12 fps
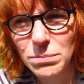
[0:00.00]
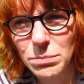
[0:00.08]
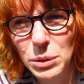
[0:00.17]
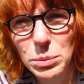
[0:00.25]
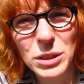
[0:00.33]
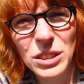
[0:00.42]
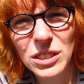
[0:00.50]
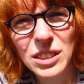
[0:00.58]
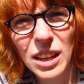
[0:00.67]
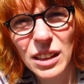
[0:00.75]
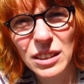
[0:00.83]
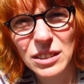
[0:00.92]
people didn't
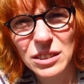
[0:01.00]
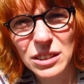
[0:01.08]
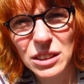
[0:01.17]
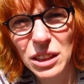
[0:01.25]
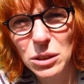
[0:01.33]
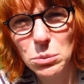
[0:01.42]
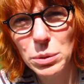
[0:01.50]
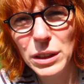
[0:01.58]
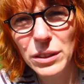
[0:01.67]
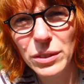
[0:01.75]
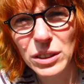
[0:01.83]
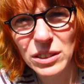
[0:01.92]
tell us, and they don't
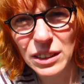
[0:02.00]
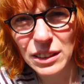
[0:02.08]
believe us,